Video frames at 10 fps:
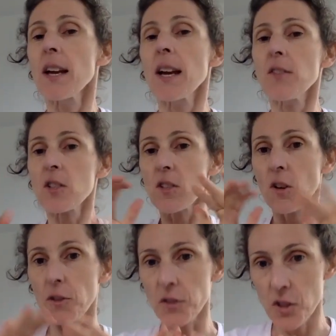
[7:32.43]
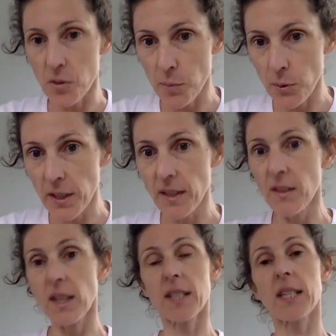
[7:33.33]
And the sloth's just
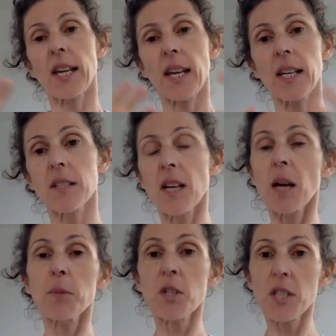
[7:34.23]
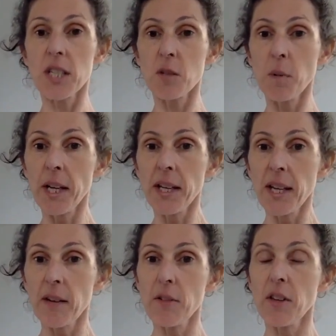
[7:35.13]
breathing and taking his time and just
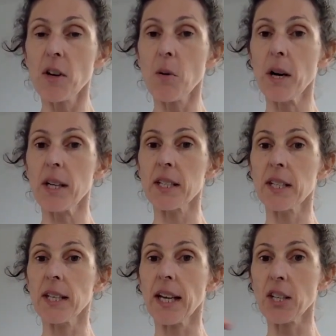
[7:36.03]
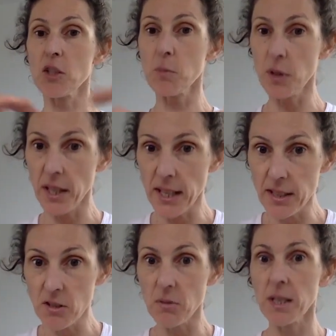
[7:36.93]
explaining everything quietly and just putting an
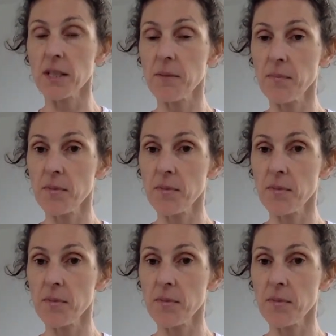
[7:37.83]
end to it.